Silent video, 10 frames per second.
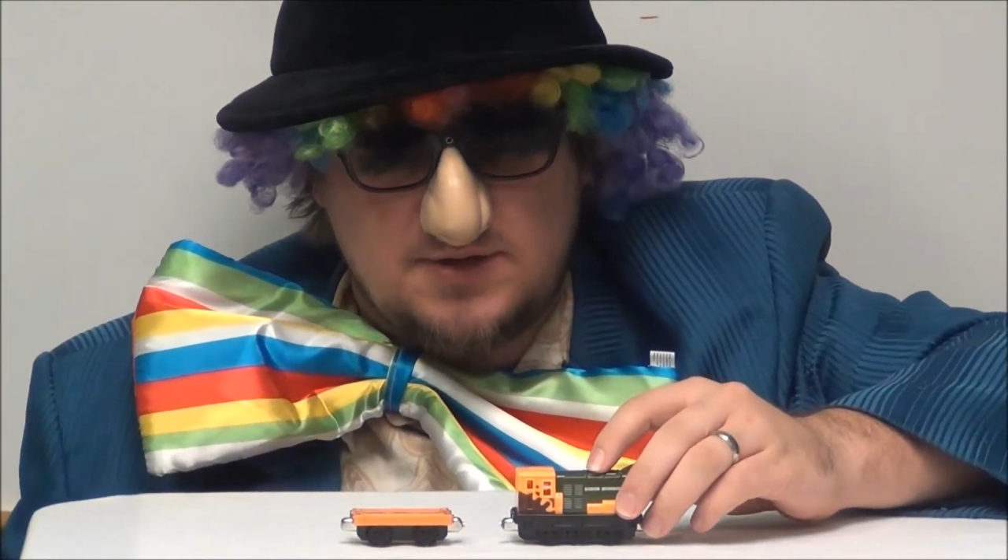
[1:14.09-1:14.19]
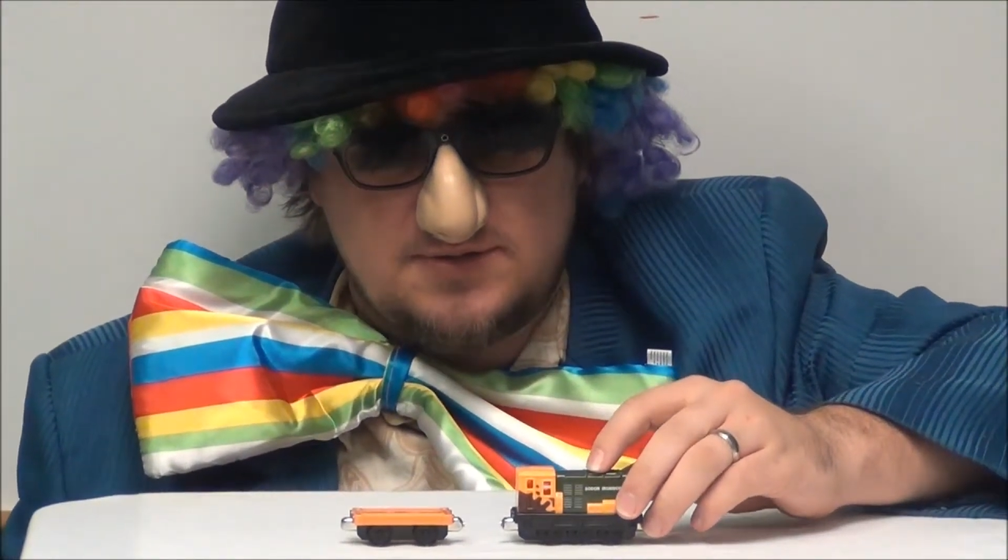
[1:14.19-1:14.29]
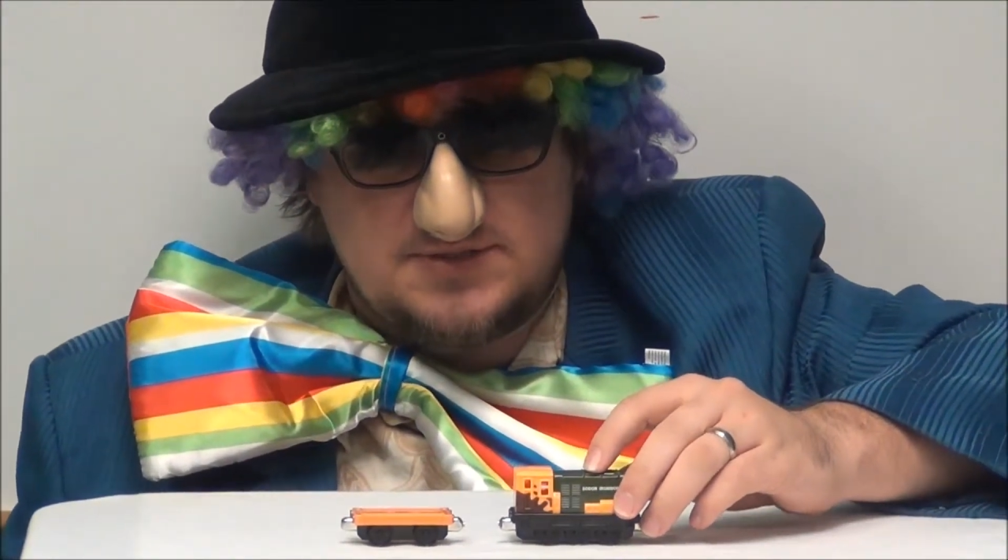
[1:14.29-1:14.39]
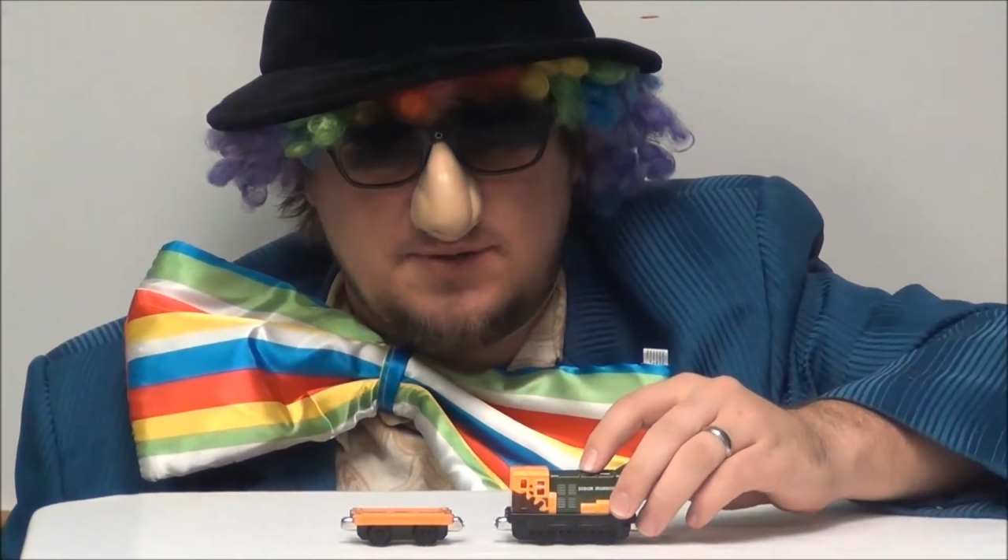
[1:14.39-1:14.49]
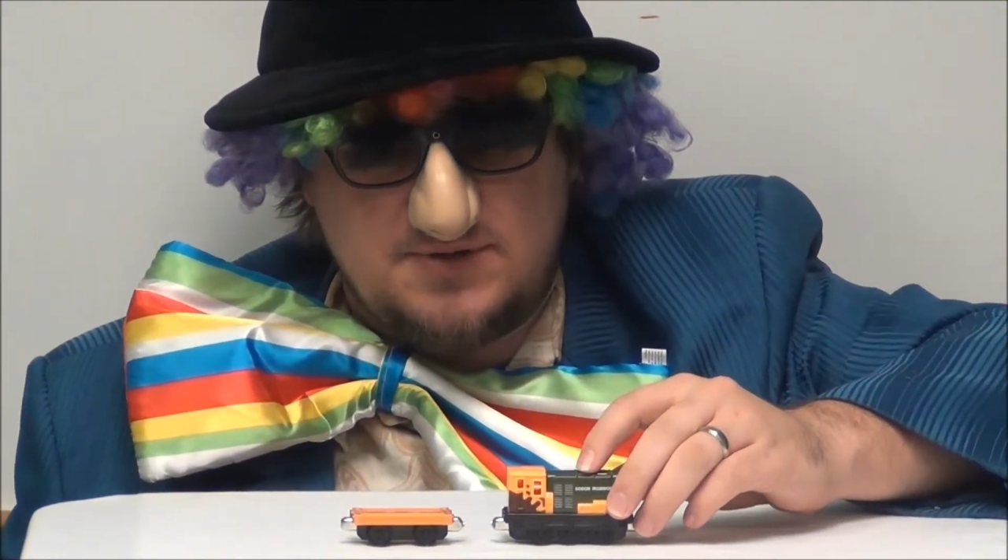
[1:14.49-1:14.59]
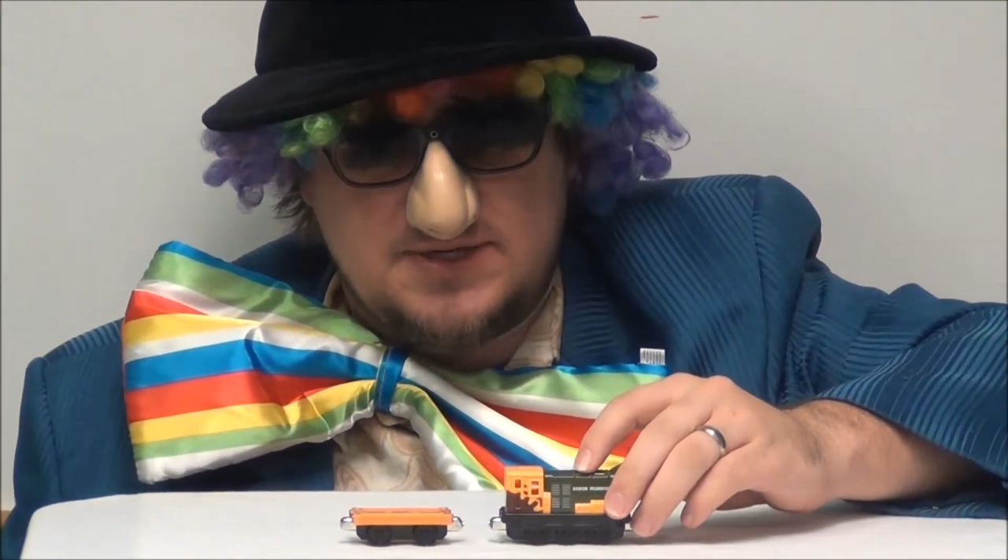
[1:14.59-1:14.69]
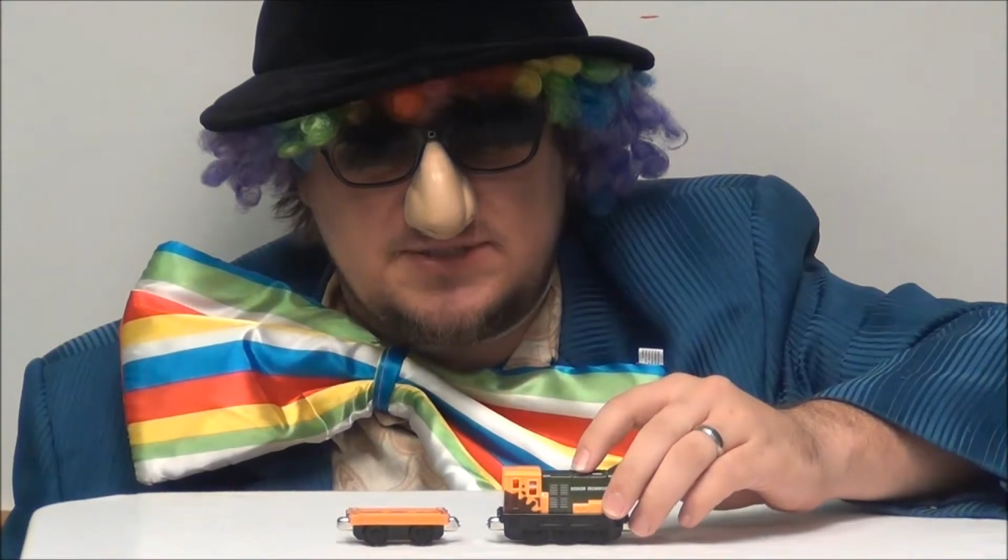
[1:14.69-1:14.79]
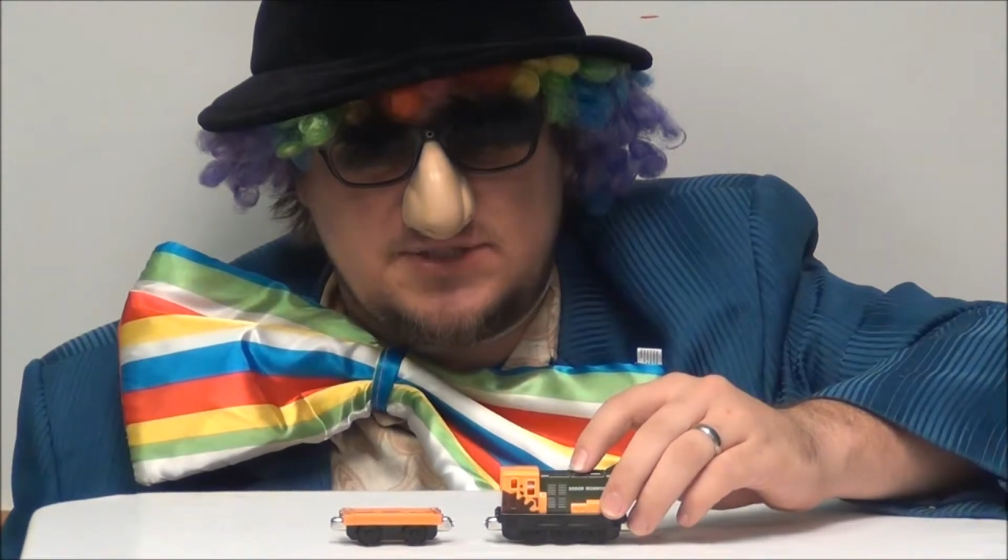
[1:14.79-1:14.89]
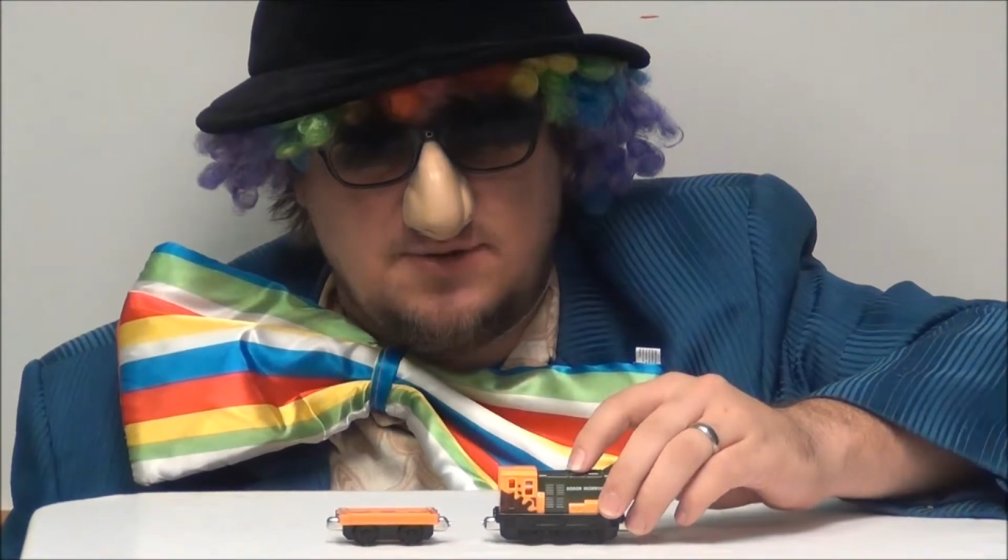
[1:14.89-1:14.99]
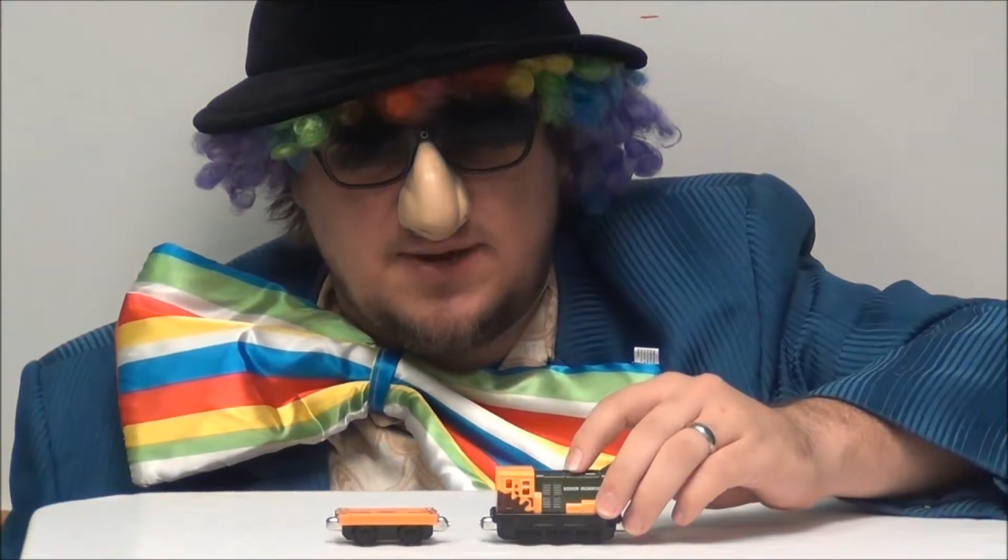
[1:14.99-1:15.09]
You see what
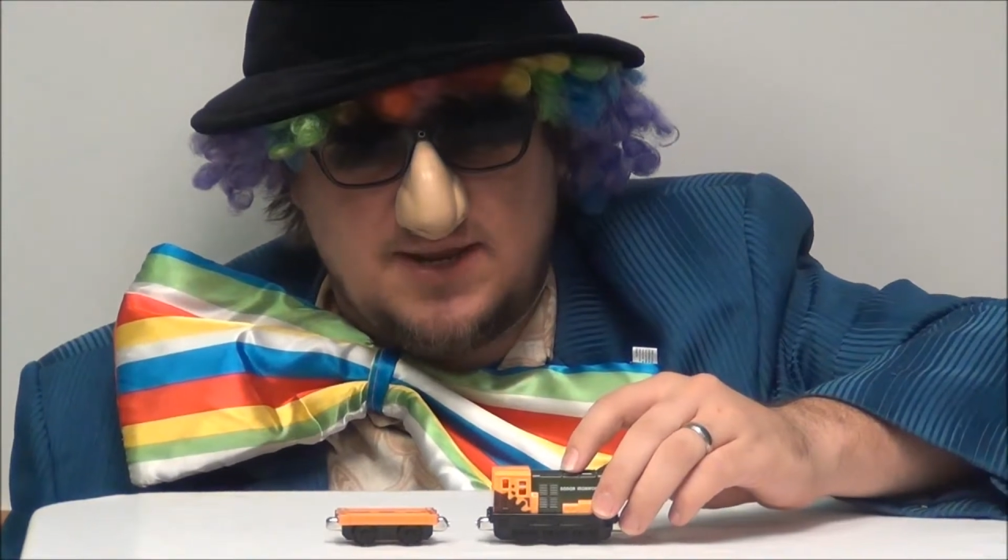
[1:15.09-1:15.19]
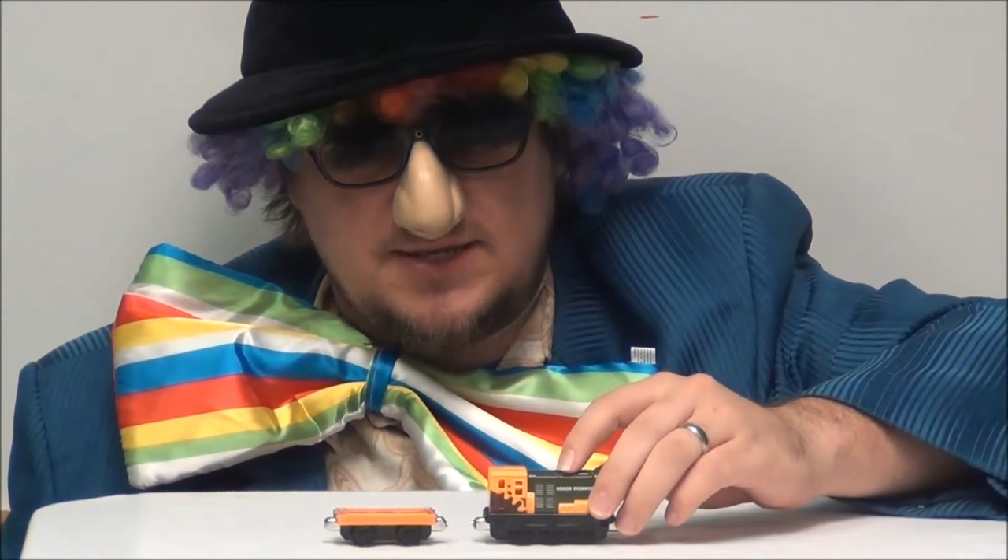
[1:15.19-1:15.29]
he's doing?